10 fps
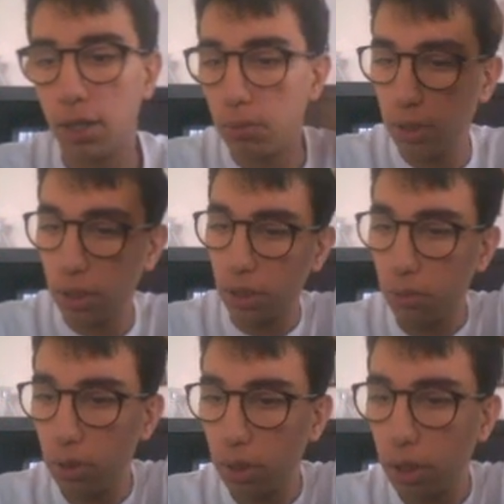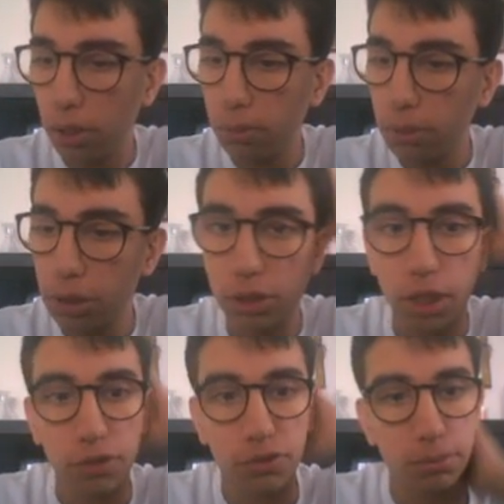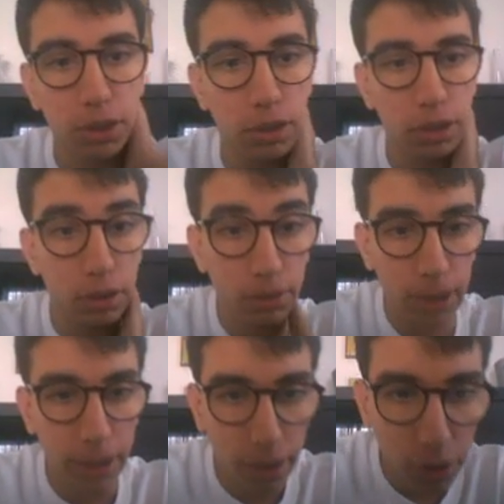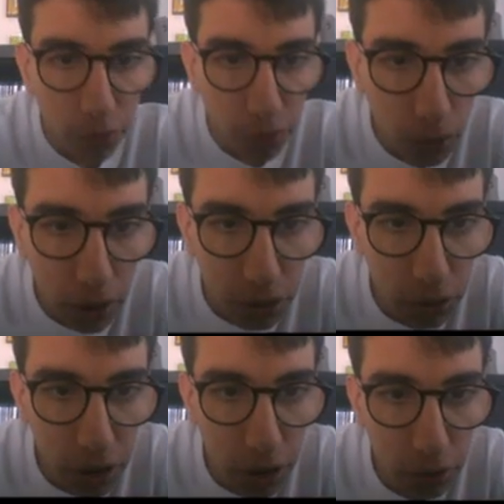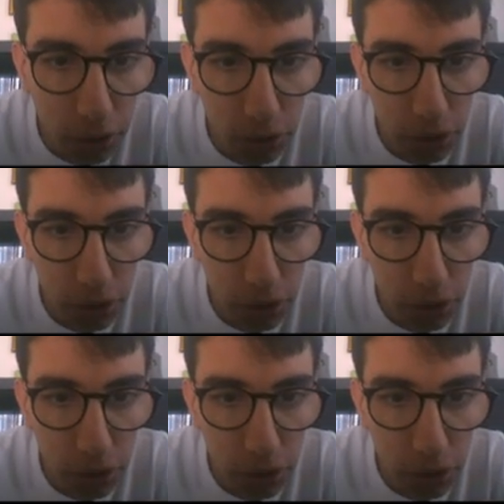We are a rook up, we just have to be a little bit careful. Okay, so he now goes